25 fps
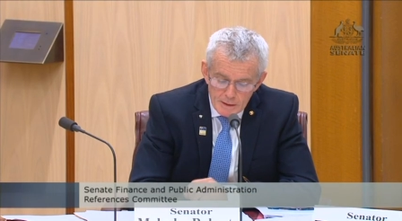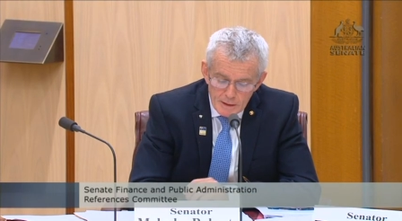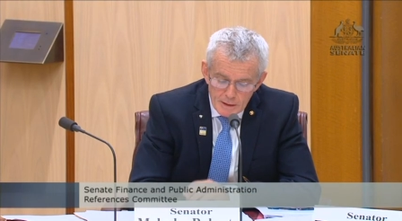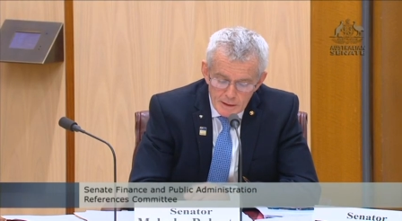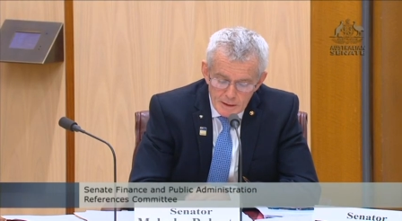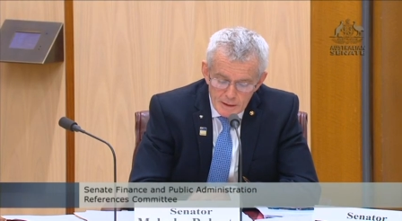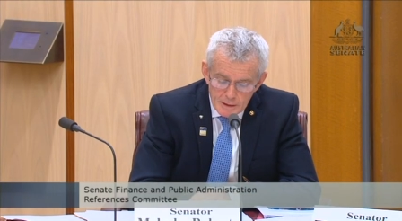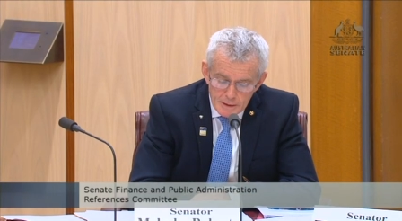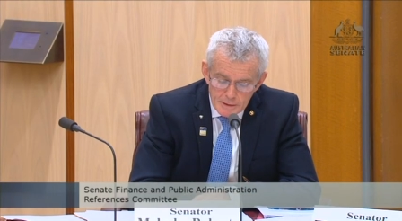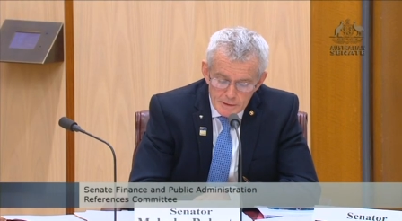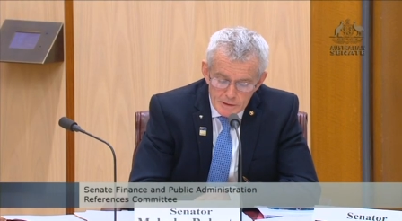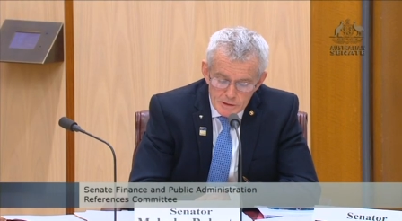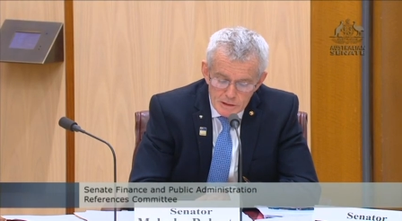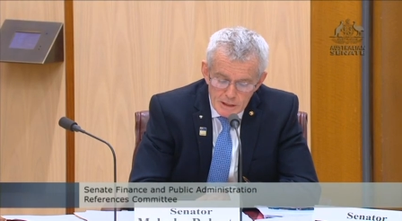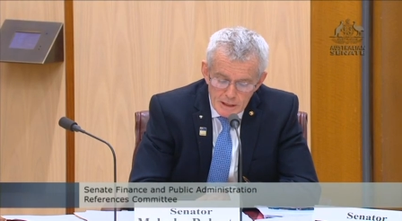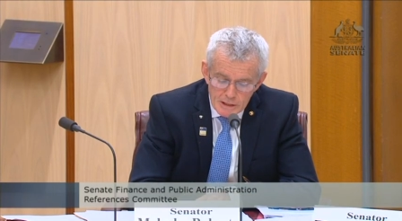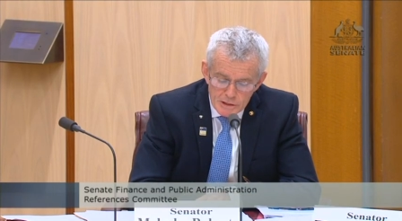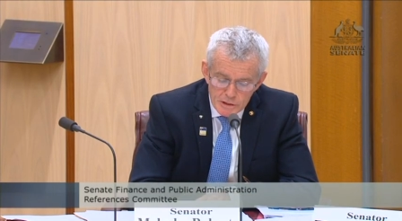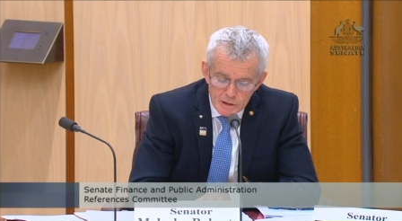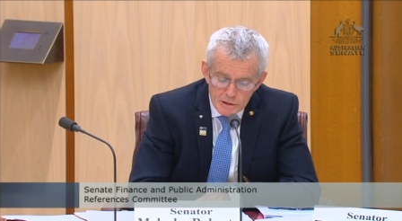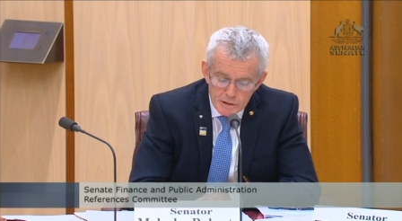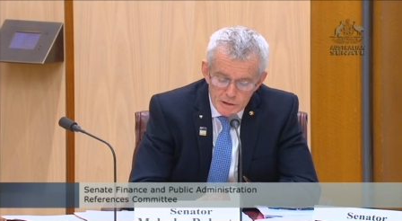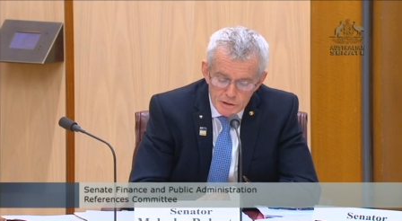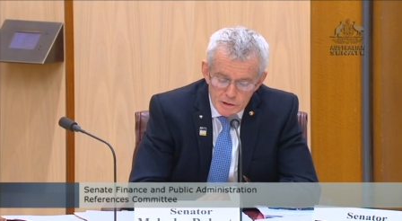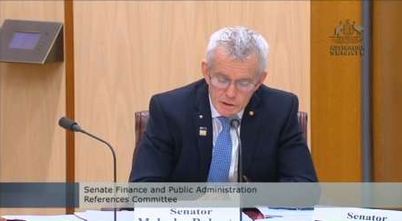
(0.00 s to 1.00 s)
Uh,
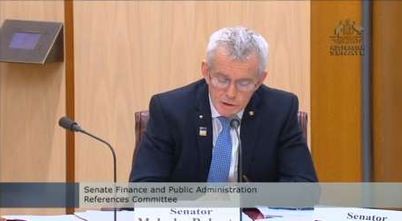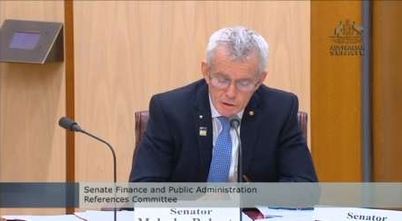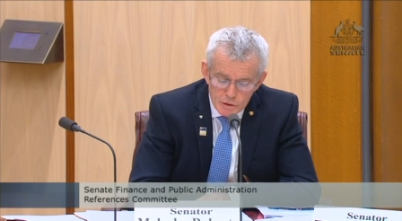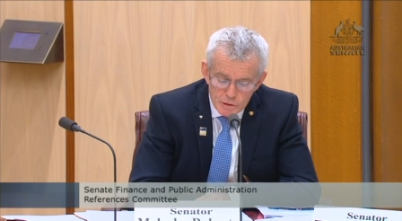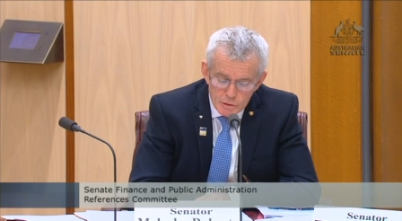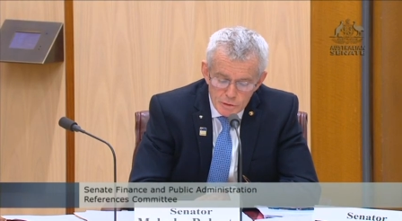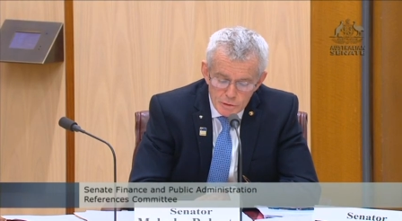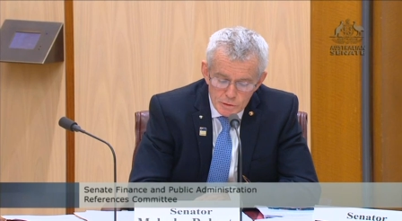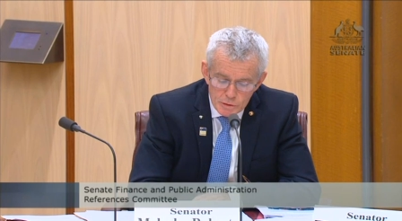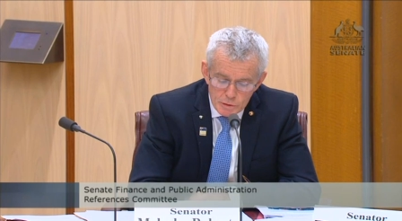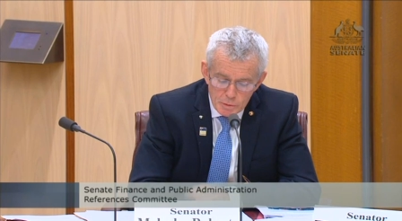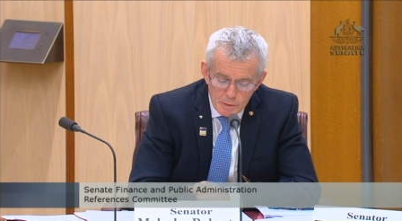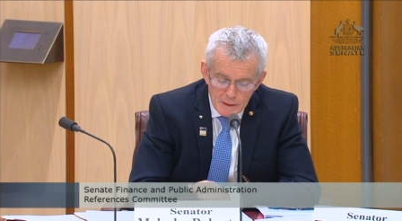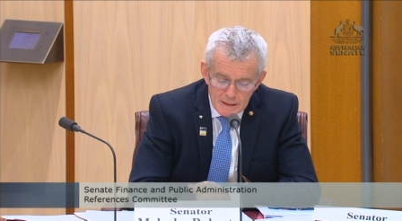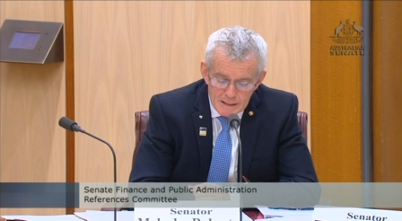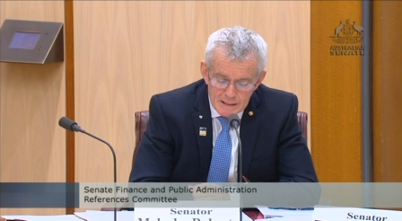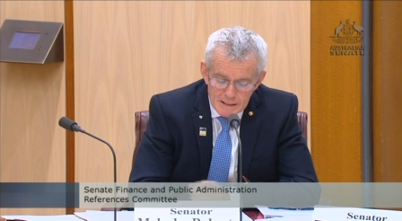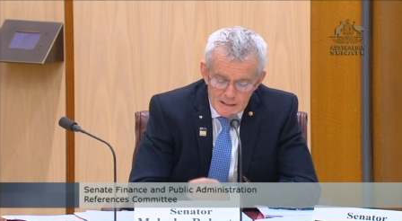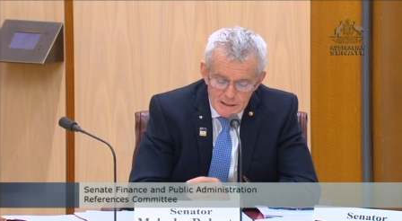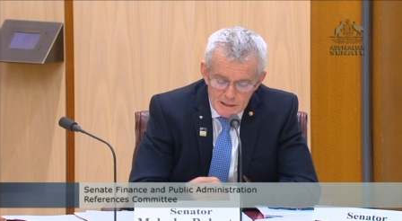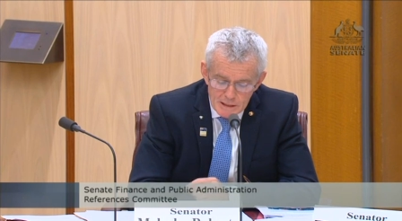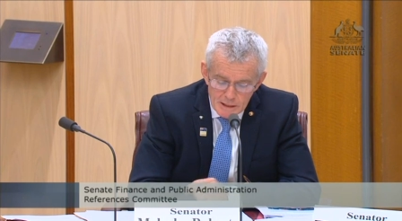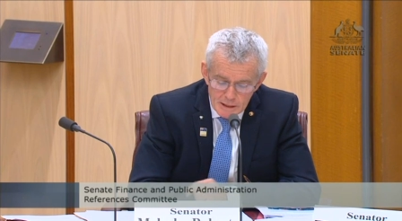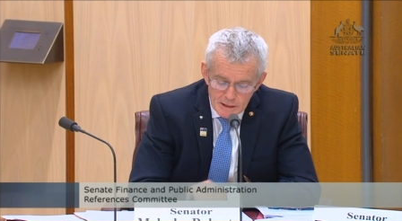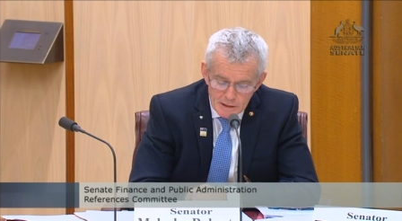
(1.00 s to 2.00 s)
section
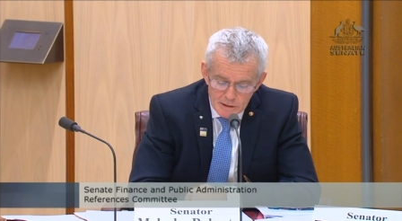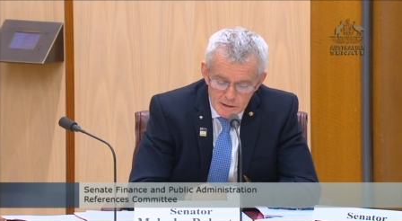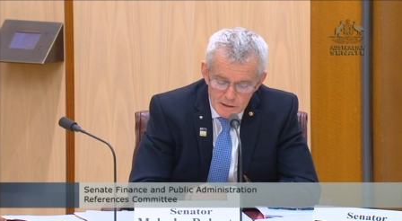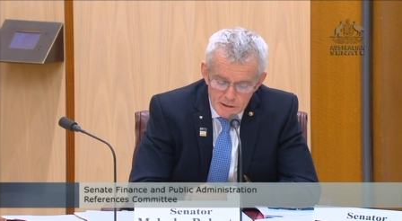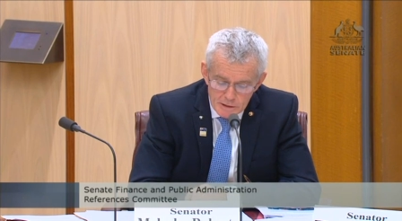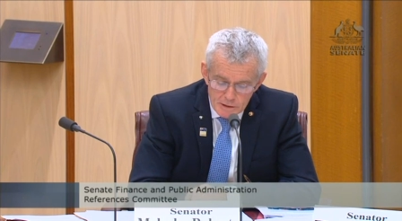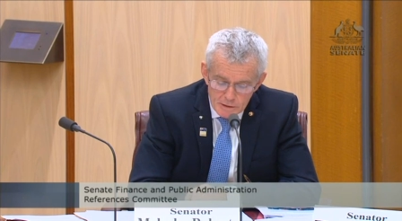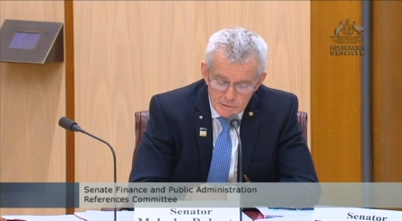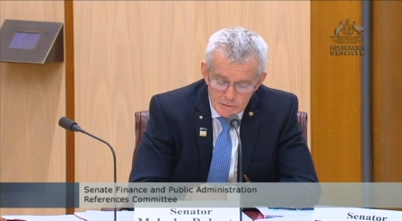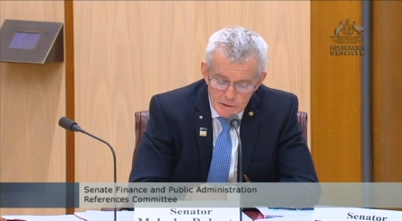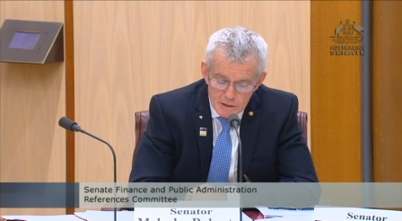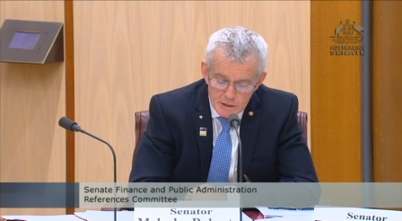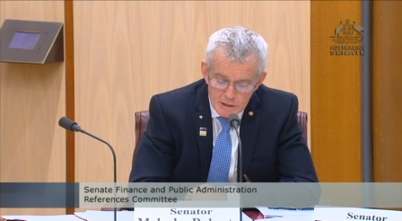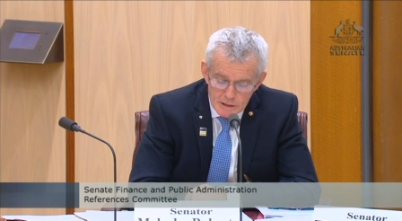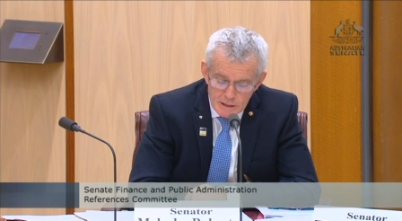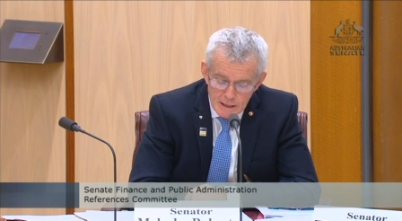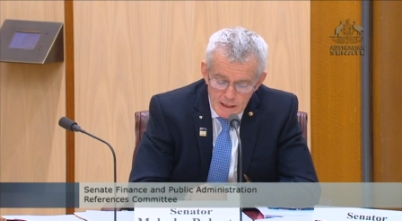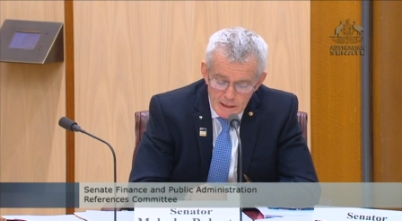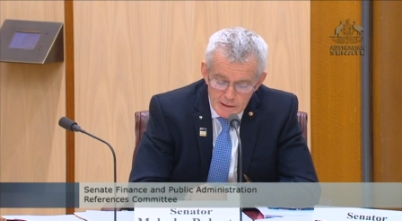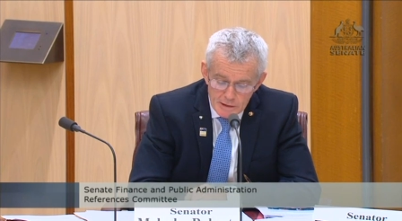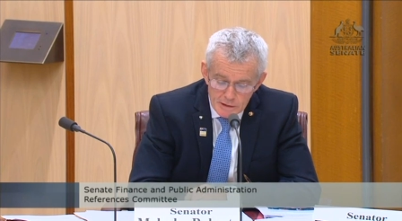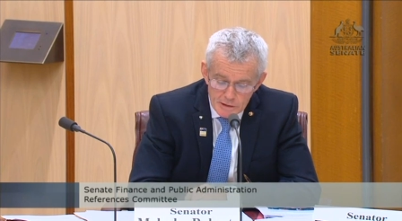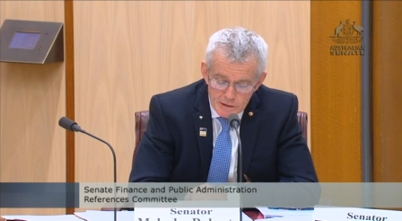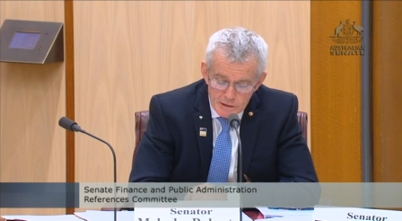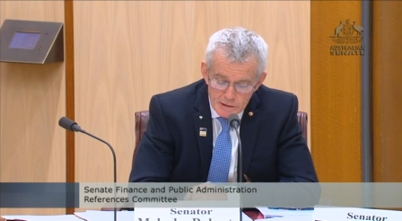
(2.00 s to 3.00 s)
226 of the
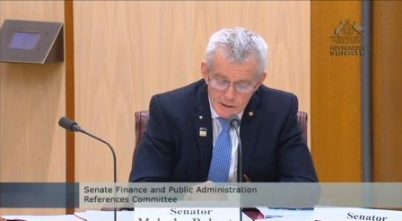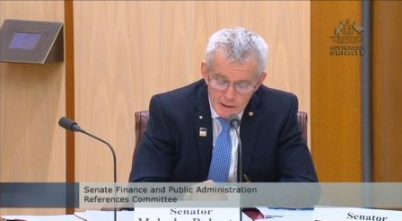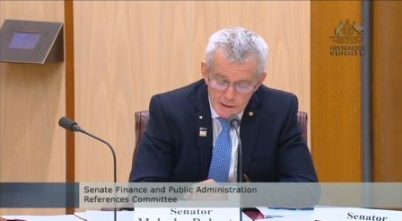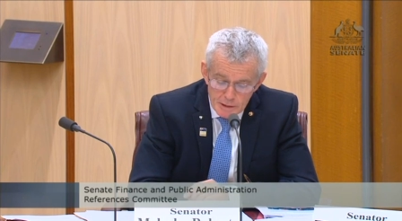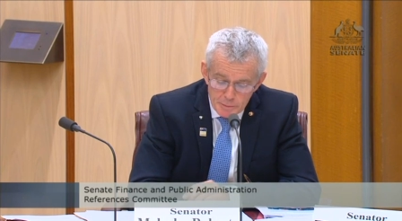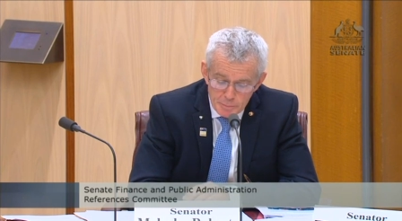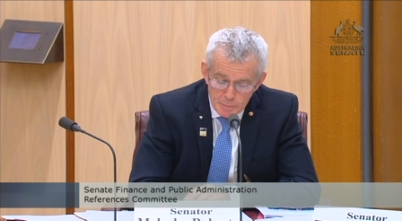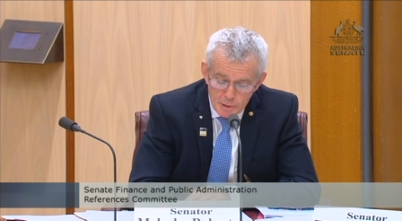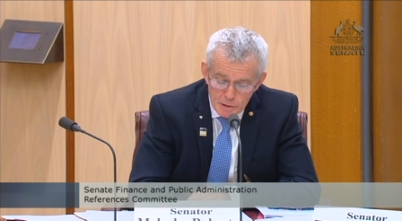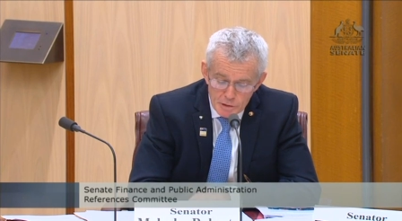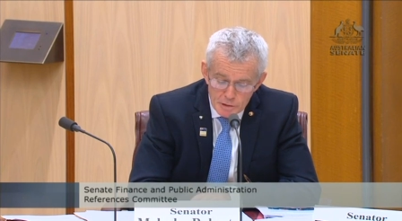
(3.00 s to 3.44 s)
standards under yep.